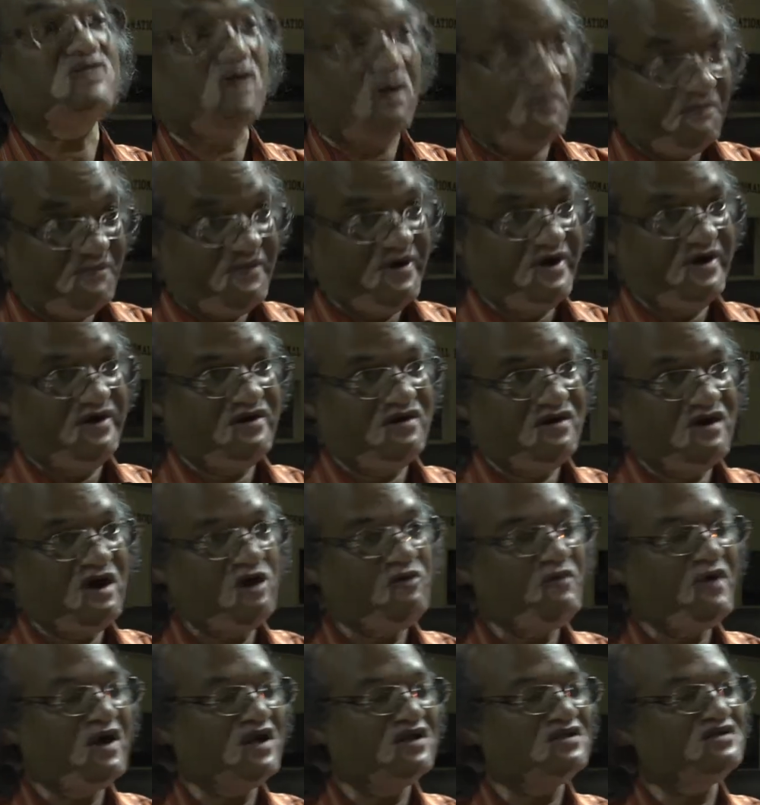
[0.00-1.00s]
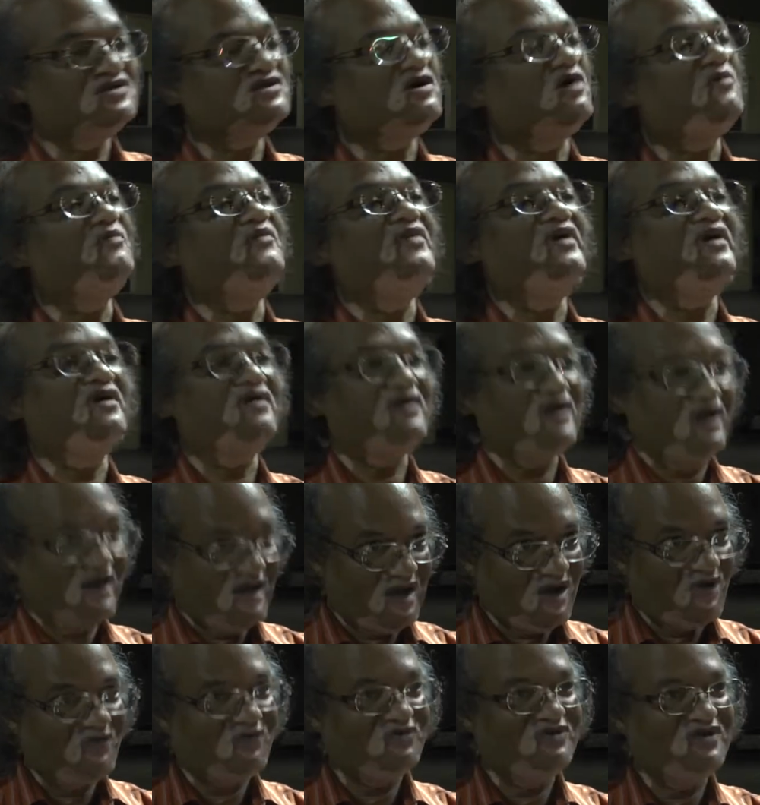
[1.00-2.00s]
government, now Bangladesh government
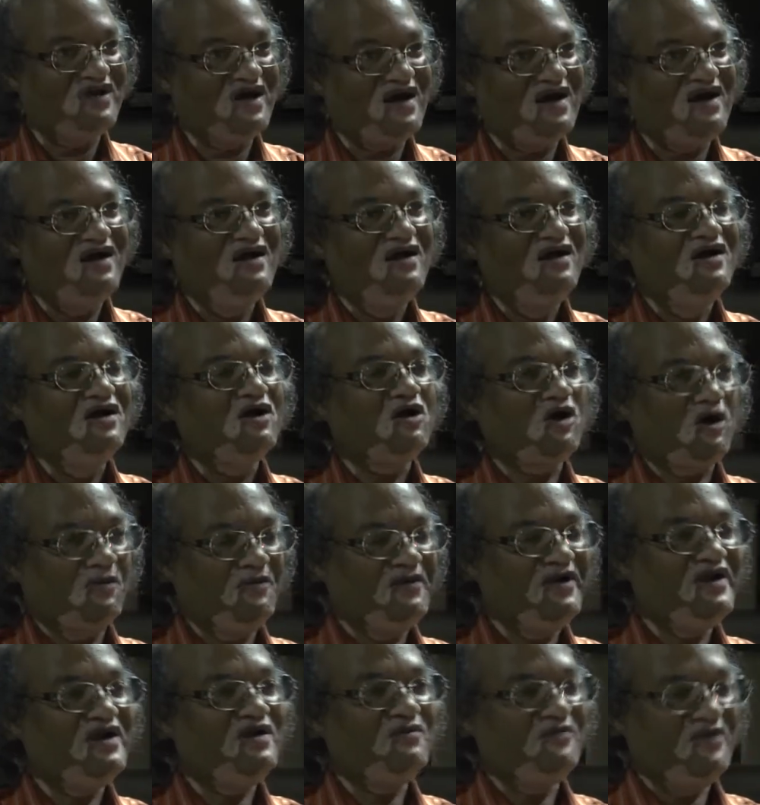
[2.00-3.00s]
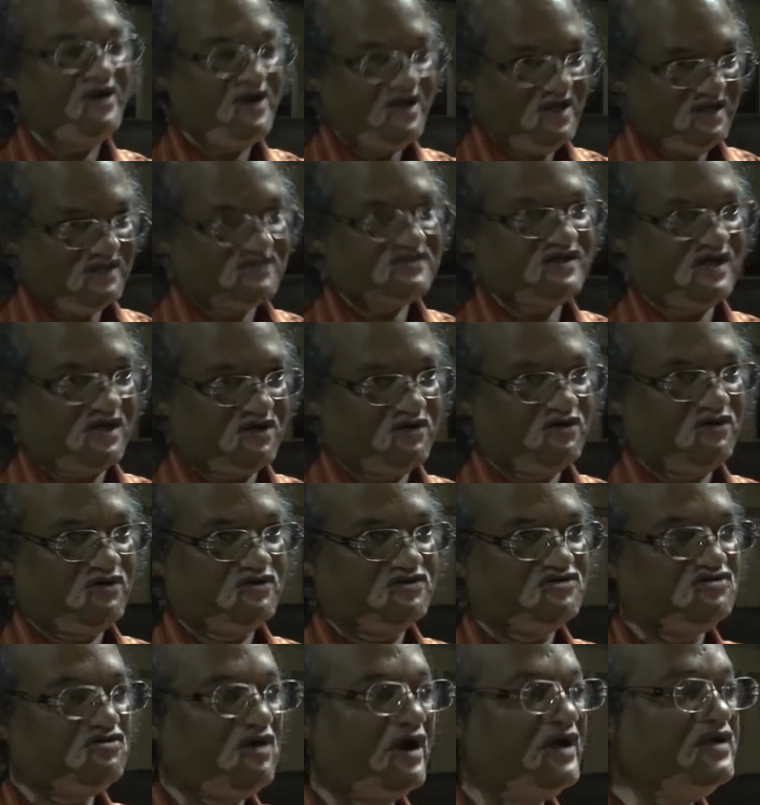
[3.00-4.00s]
allowed the community media sector.
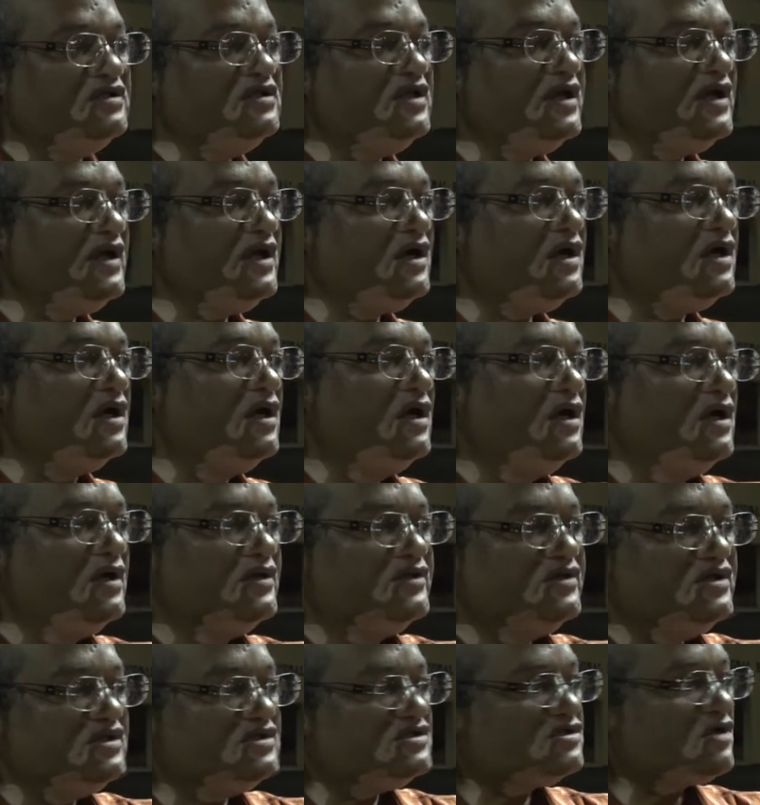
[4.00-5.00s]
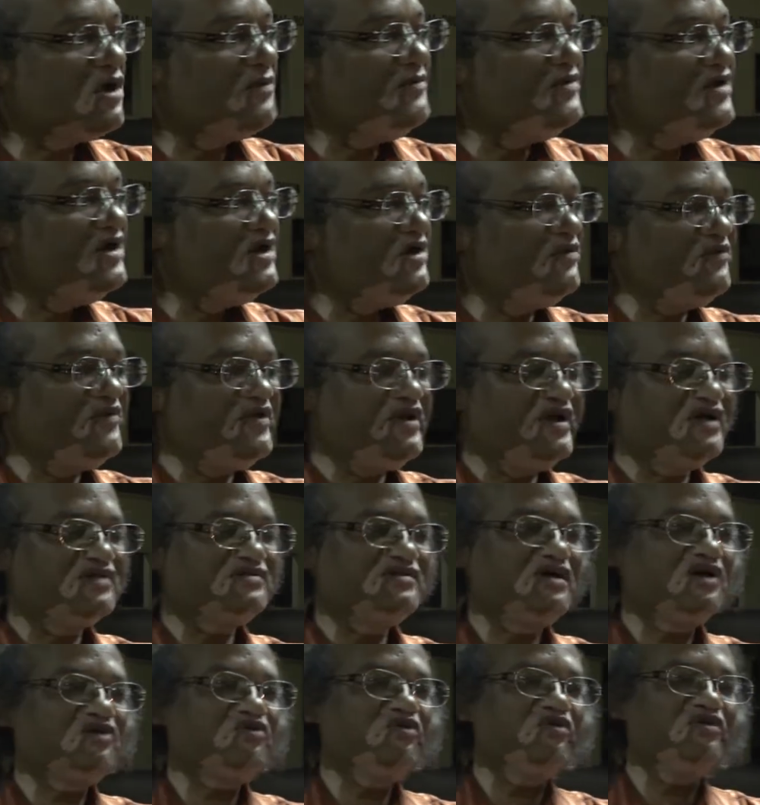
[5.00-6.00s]
So I think this community media
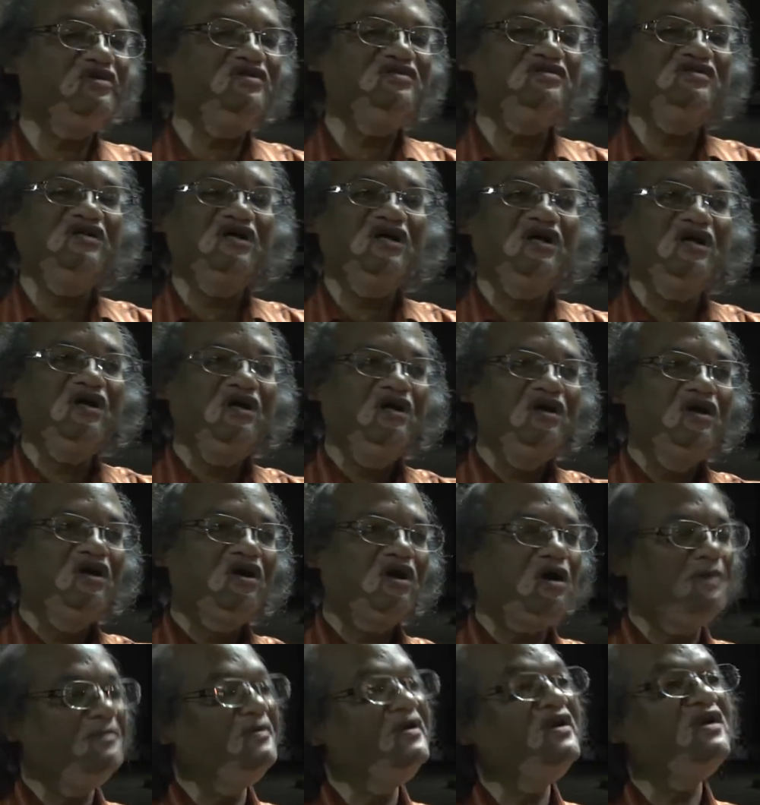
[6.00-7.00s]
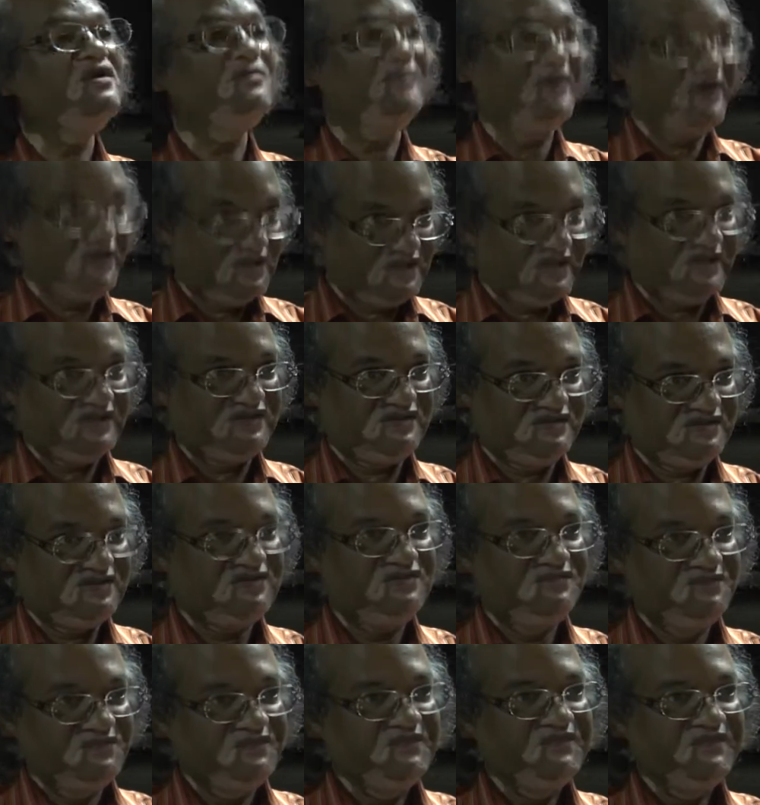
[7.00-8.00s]
sector is a community
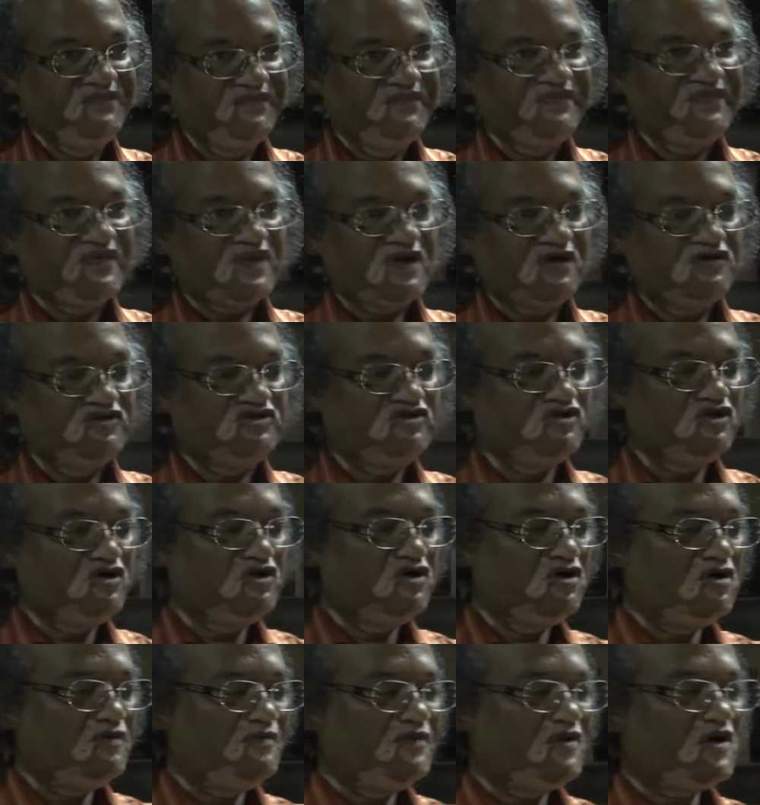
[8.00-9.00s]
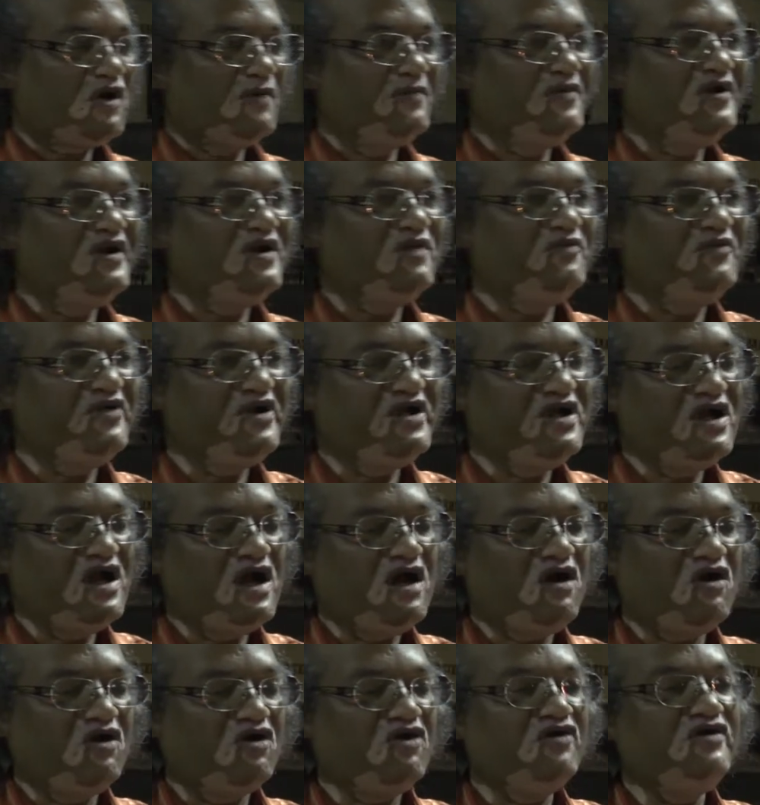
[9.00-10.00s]
veritas. So community media
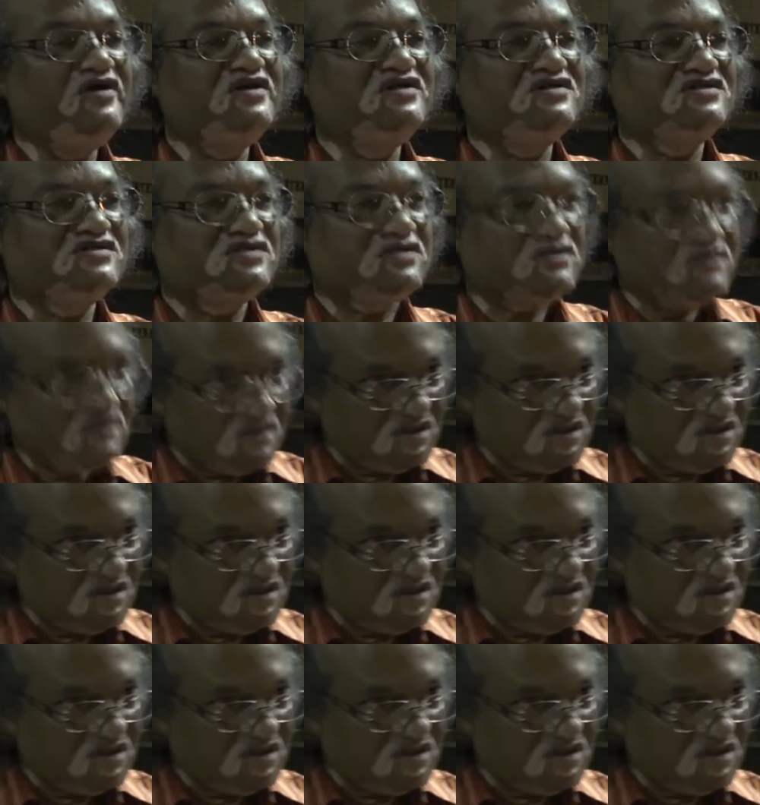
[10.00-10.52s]
always